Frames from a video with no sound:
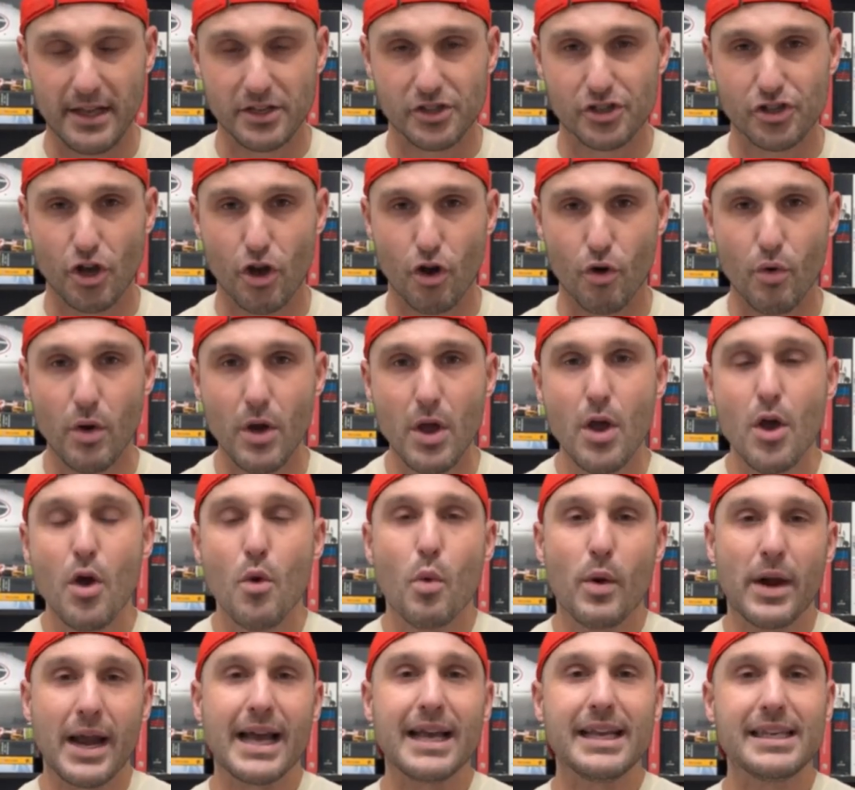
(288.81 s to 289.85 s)
So
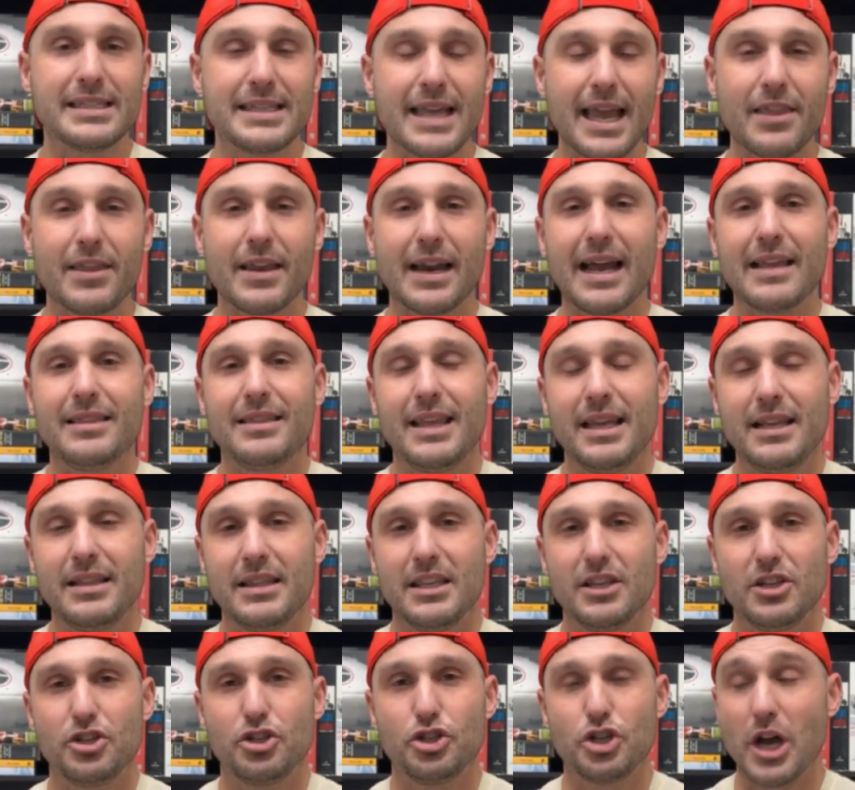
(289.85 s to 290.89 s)
when I say that I think
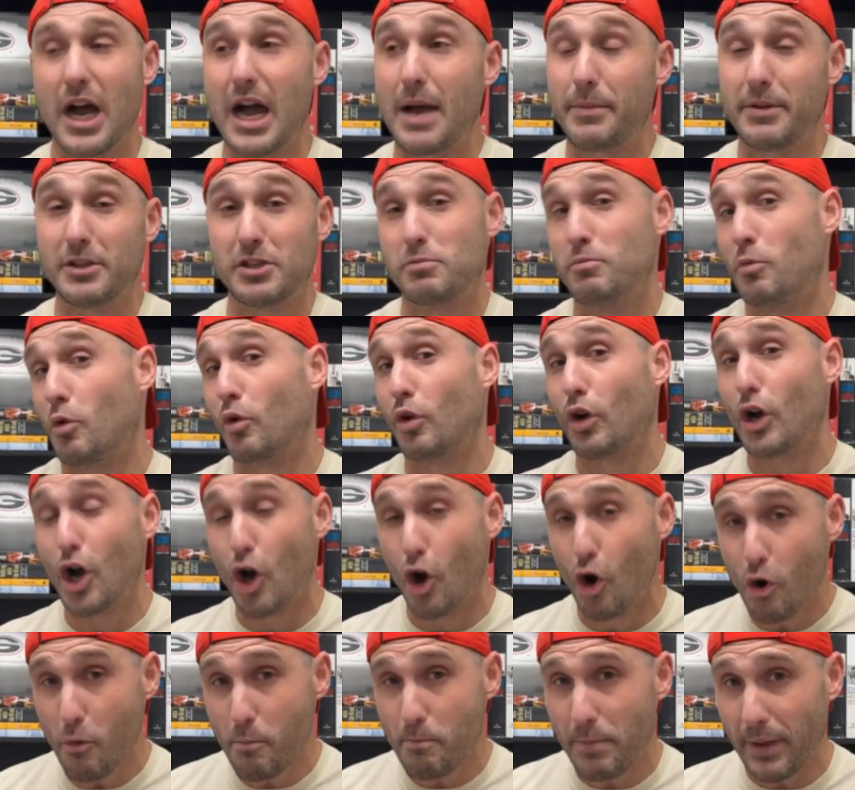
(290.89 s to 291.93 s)
this job is more
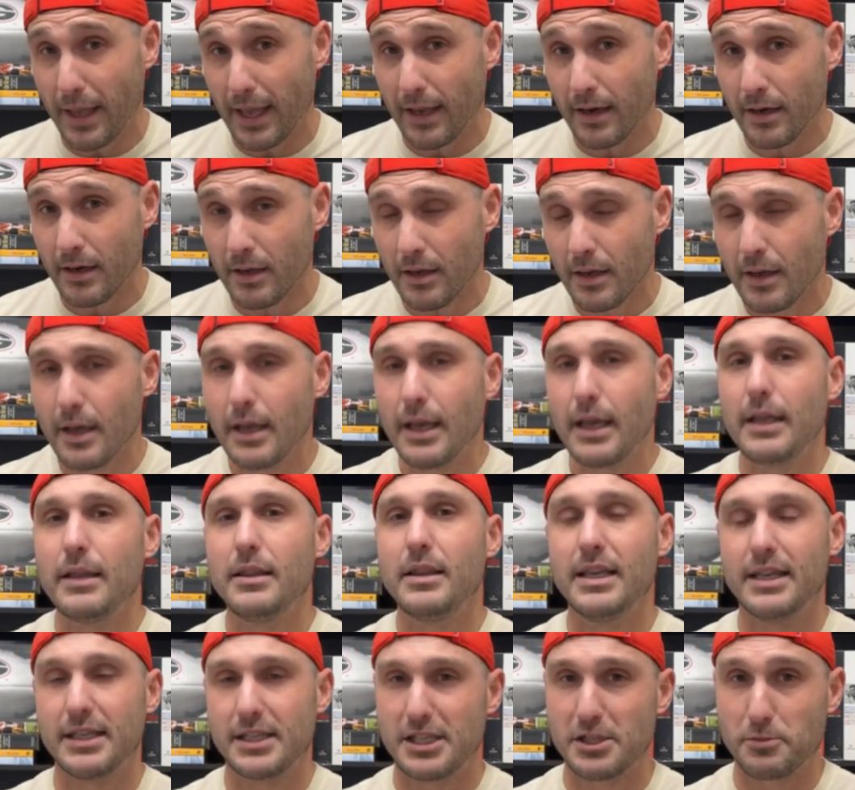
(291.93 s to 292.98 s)
open
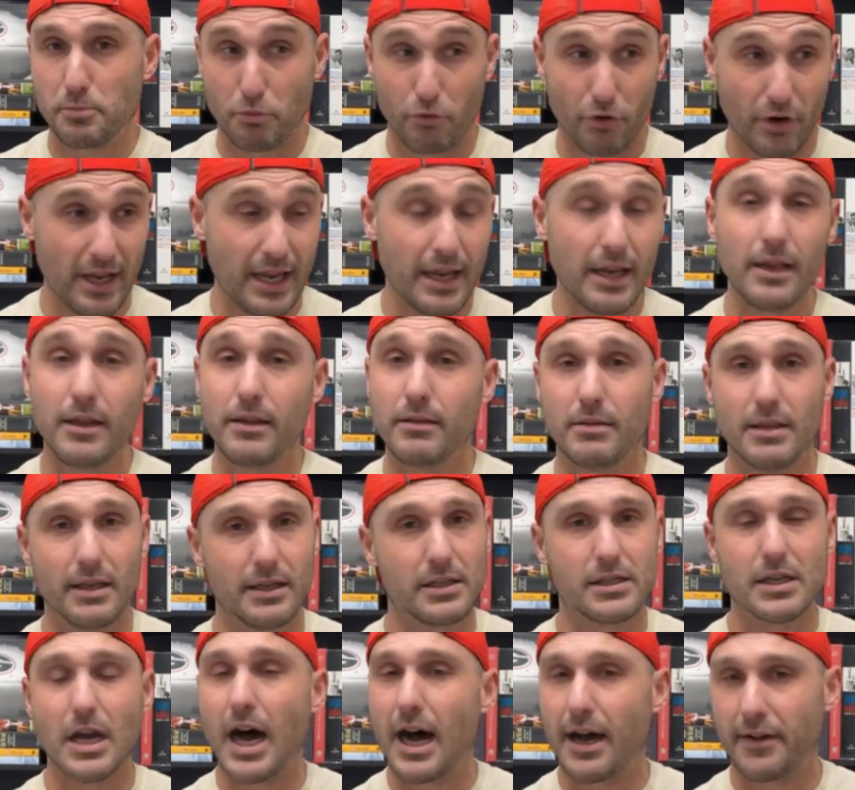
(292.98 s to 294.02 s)
this spring,
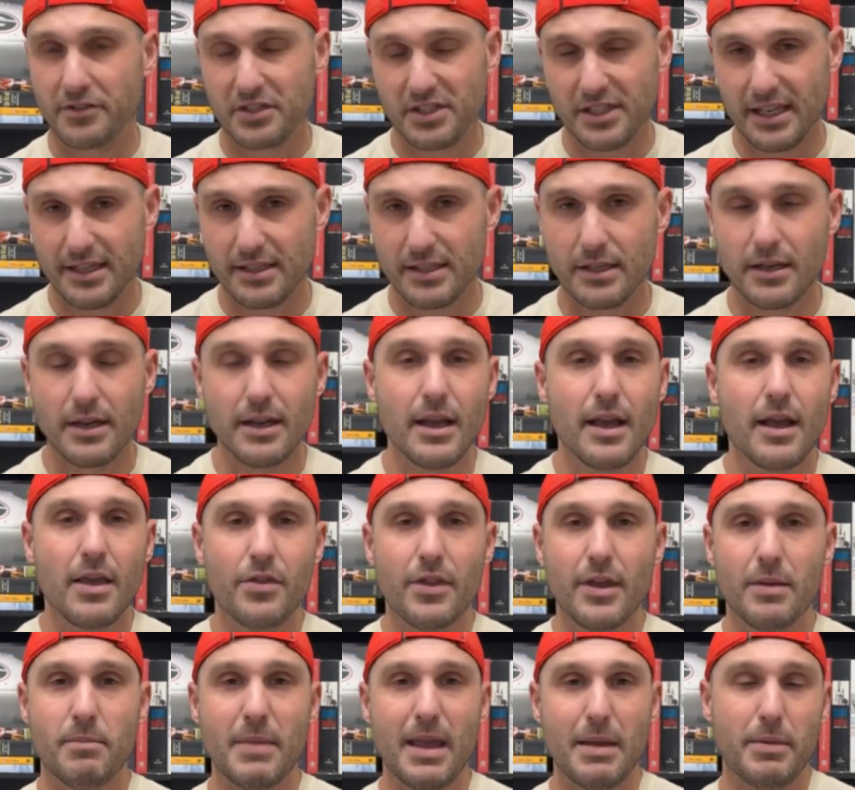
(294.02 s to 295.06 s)
this offseason,
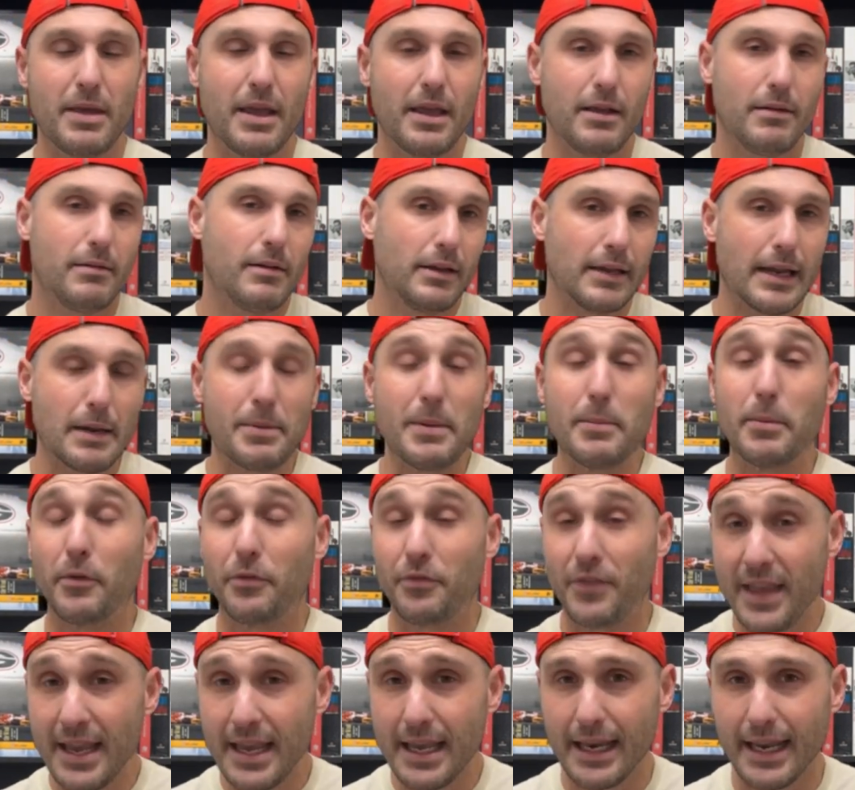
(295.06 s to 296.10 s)
than maybe a lot of people
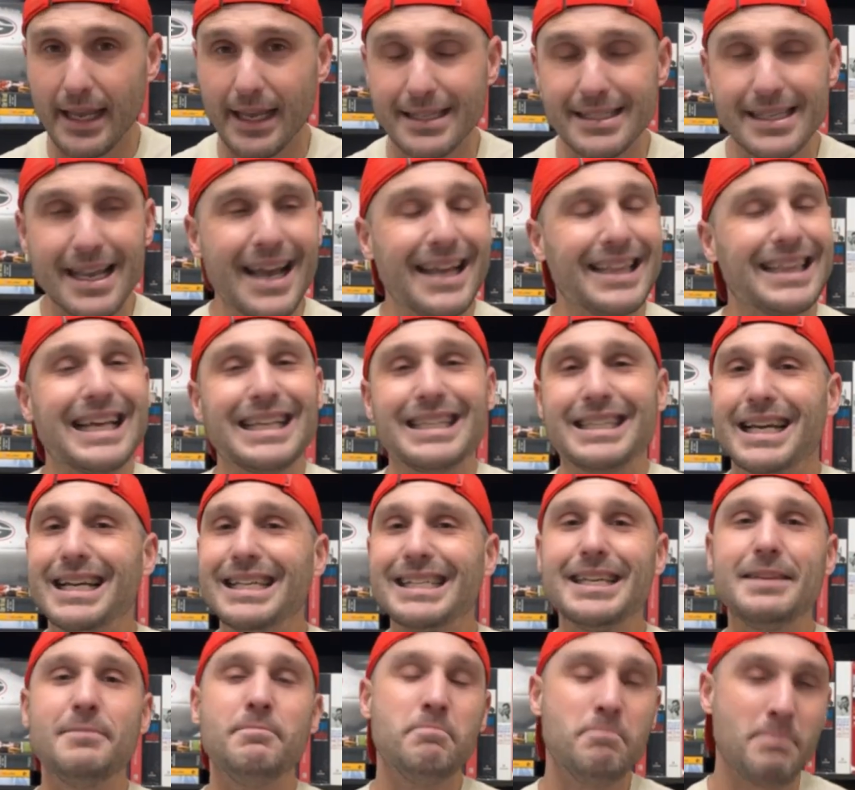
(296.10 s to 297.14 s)
think it is, that
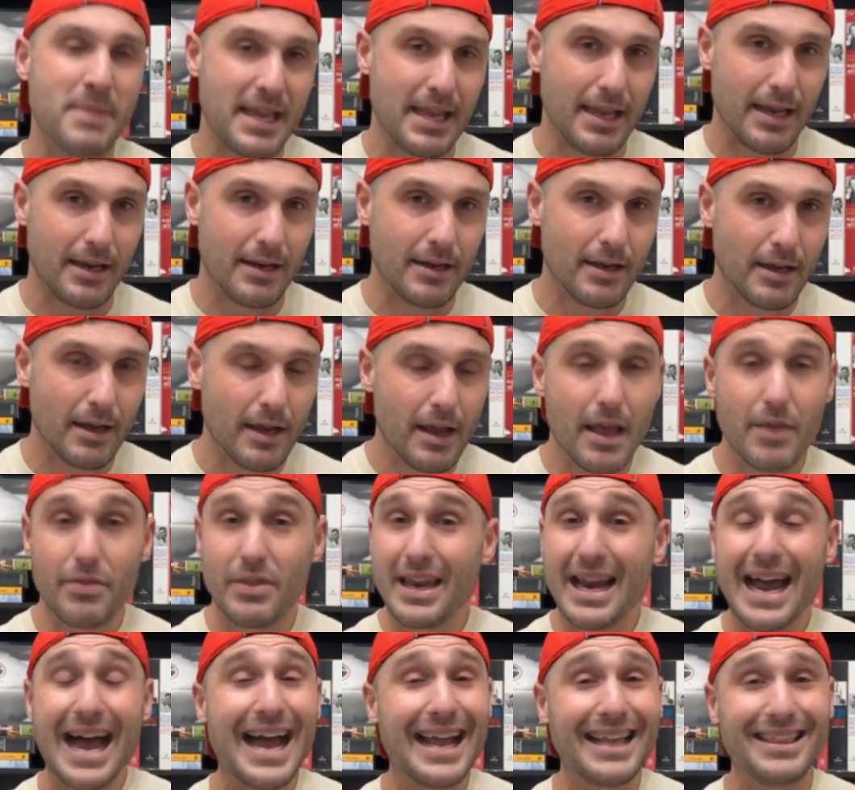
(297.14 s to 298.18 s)
doesn't mean
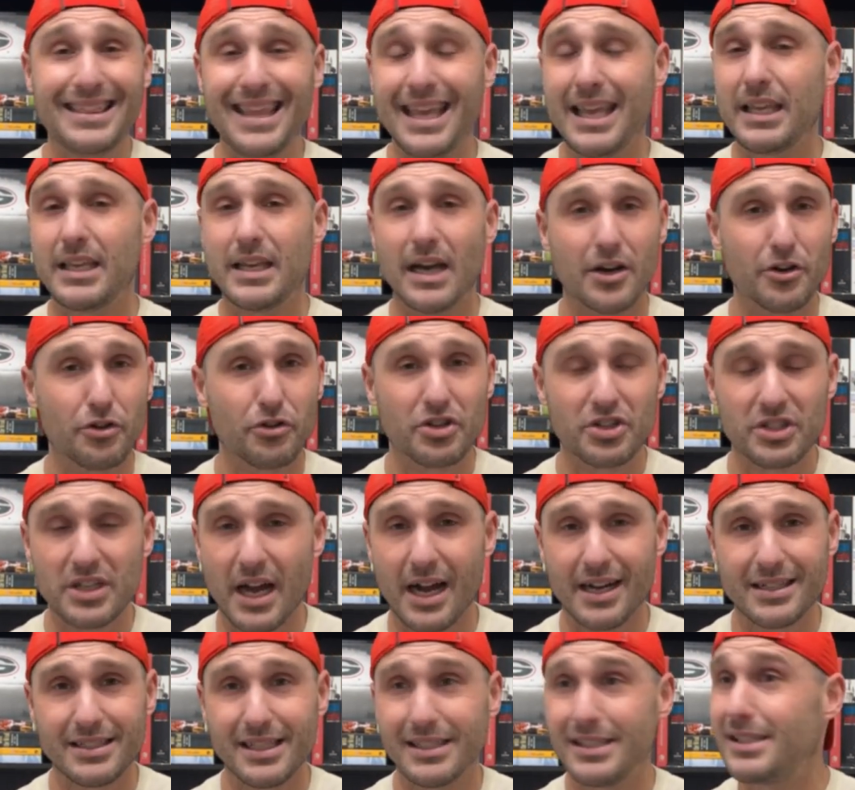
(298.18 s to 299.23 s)
that I think Gunnar Stockton